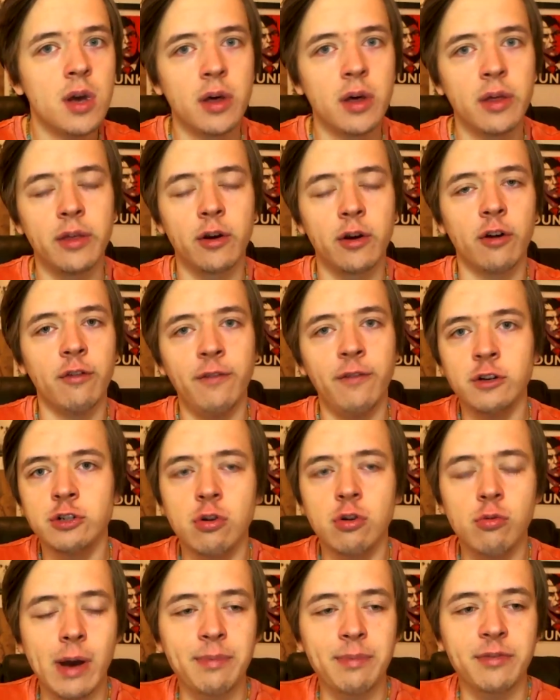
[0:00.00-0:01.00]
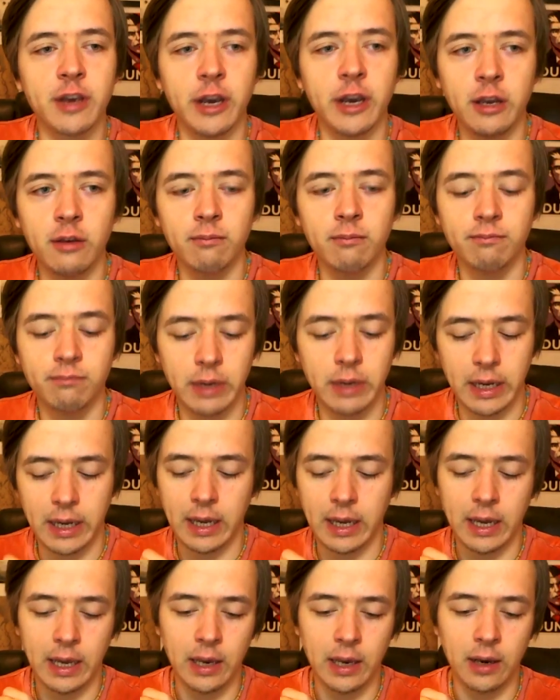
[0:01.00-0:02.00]
their official website,
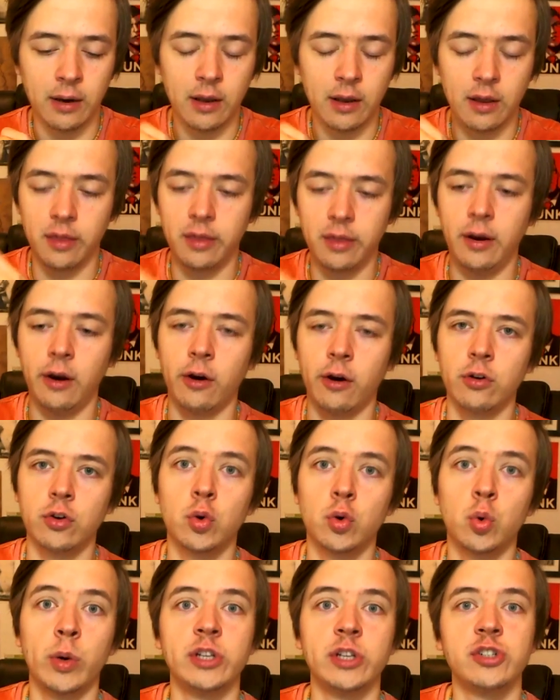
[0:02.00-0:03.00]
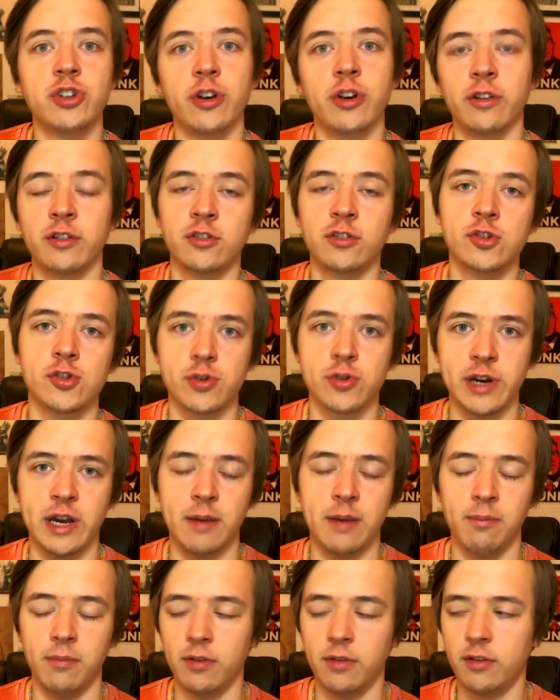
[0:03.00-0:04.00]
and their Twitch
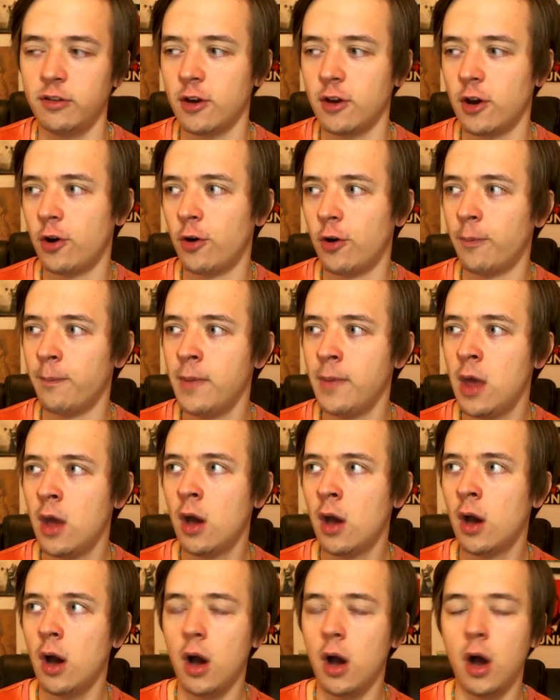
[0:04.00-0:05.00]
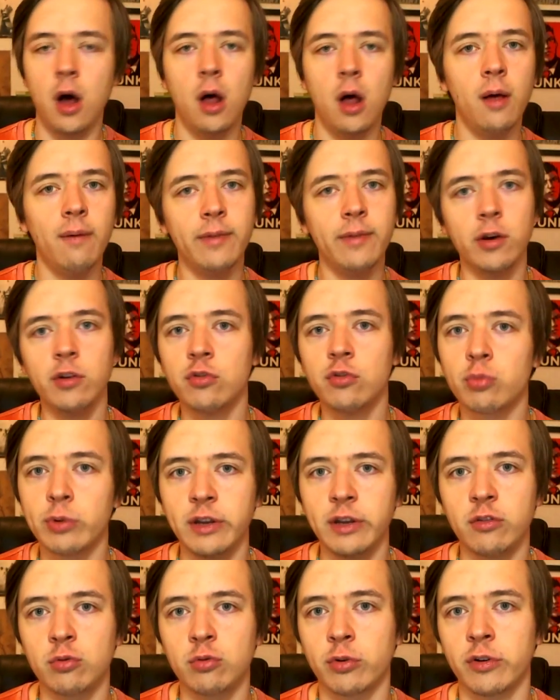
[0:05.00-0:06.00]
stream. So, all those
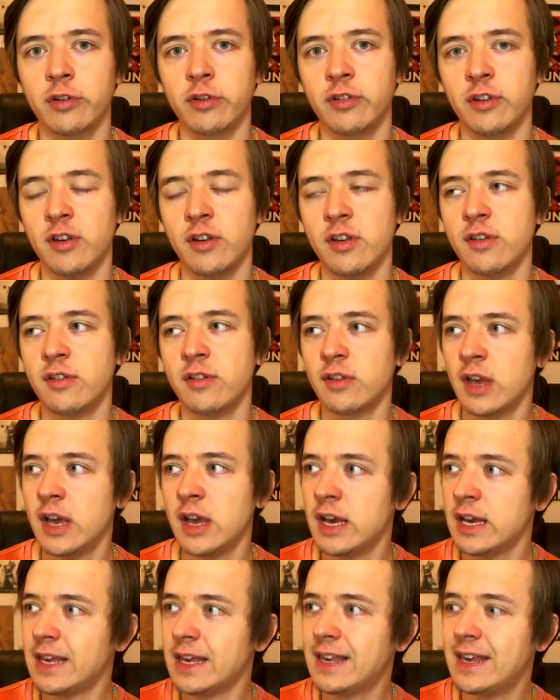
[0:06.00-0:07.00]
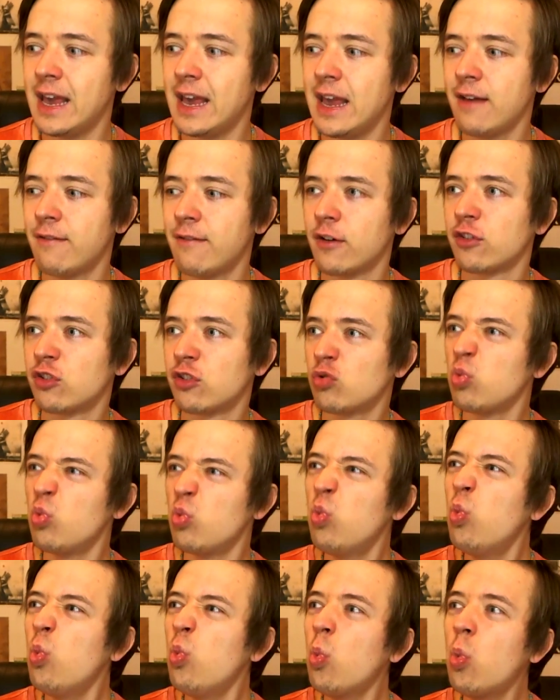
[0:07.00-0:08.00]
resources gave us
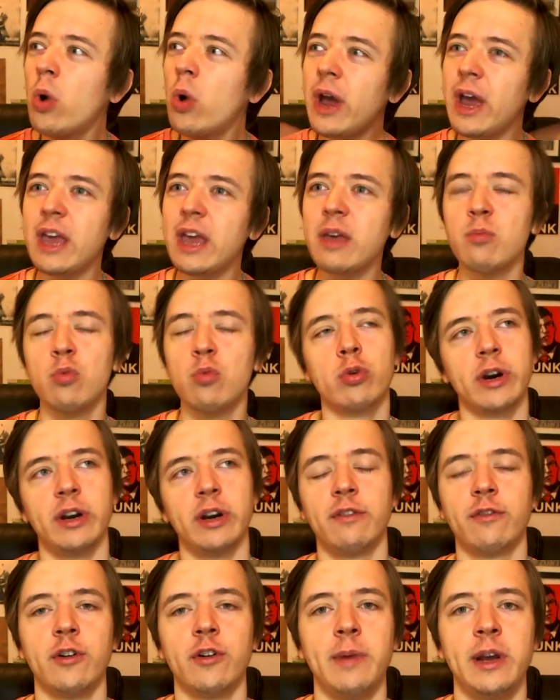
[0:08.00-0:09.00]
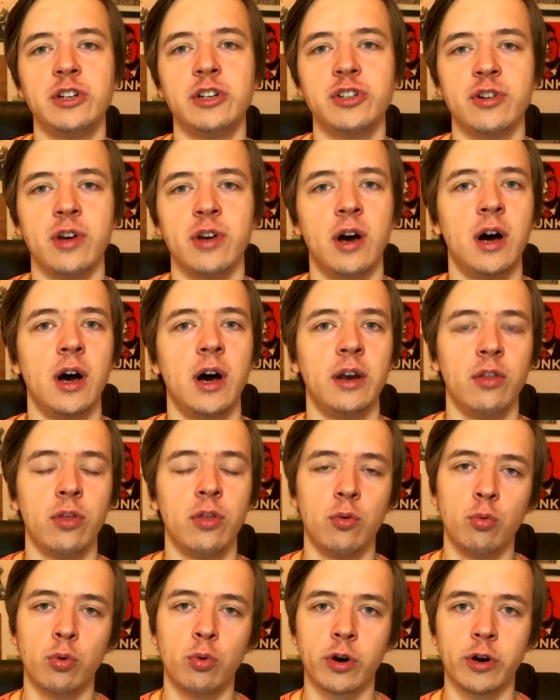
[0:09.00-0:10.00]
way more information on the
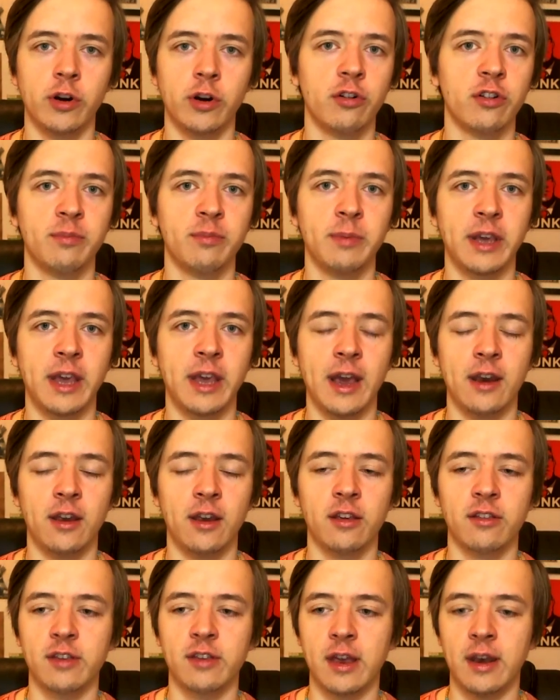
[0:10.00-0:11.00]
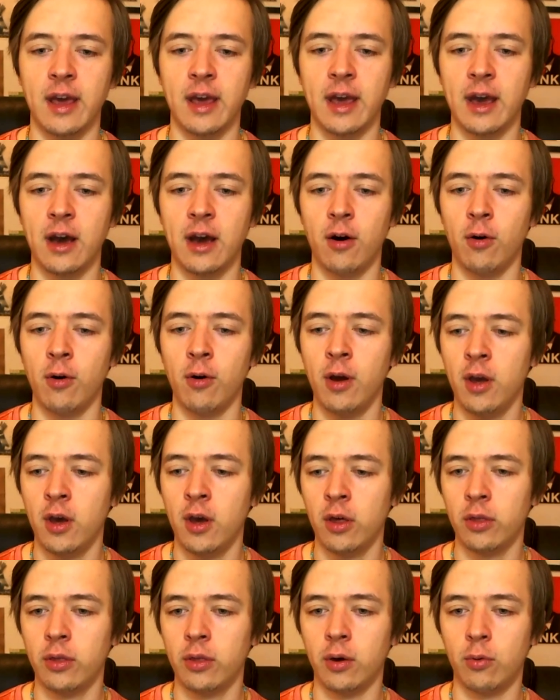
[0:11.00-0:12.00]
Warrior's mechanics and how
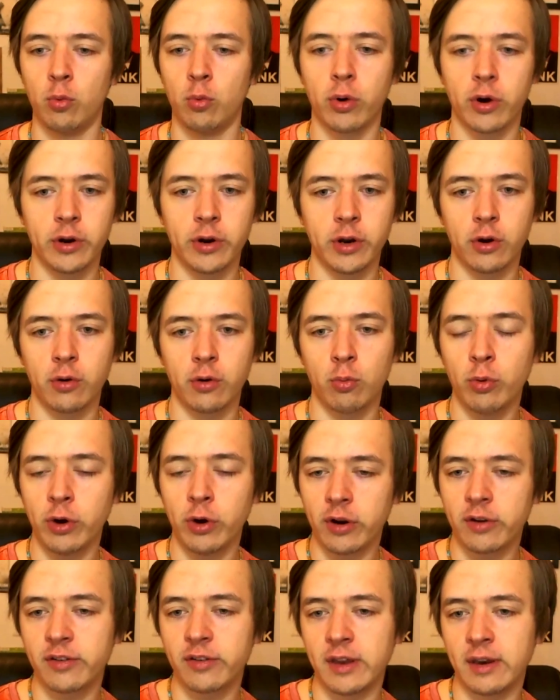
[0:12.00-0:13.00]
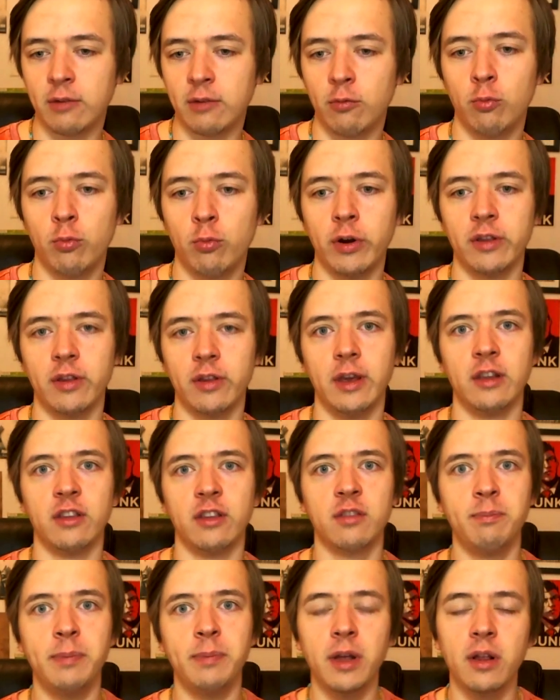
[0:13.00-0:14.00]
the Warrior works and what its
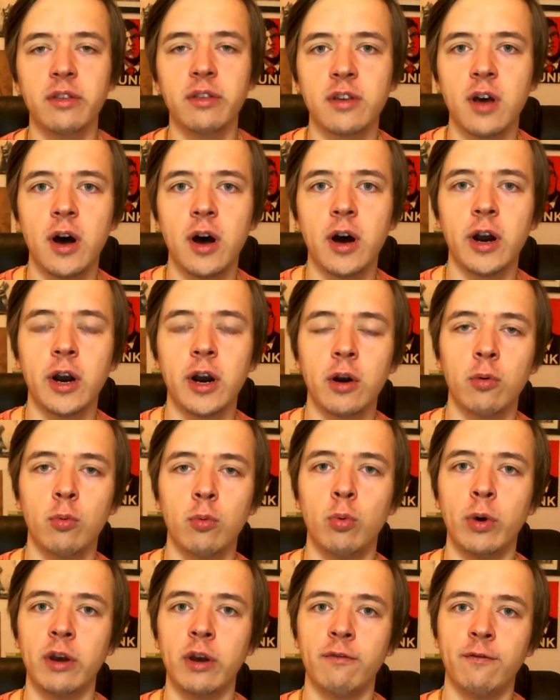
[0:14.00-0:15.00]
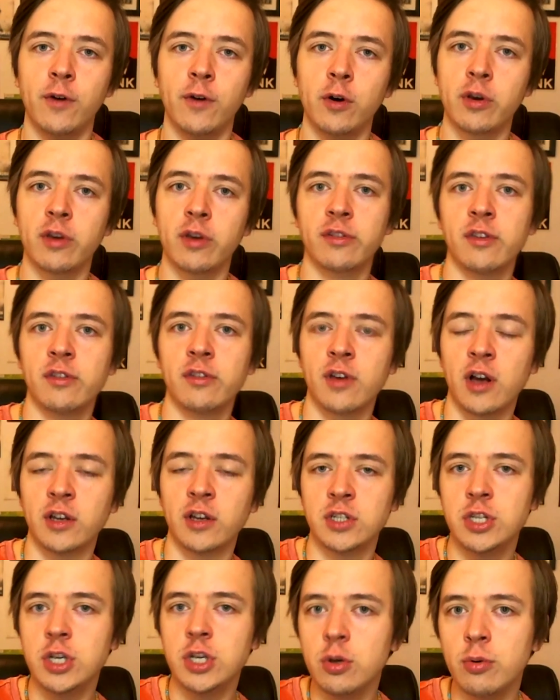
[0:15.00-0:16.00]
builds are, what it focuses
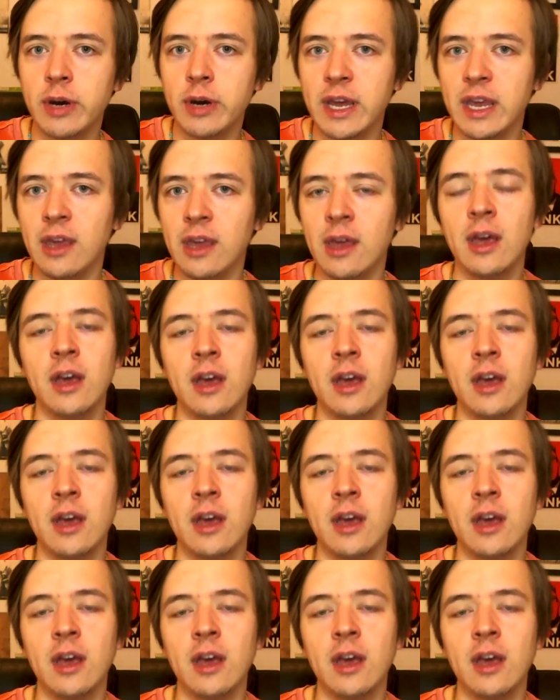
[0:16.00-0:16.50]
on doing.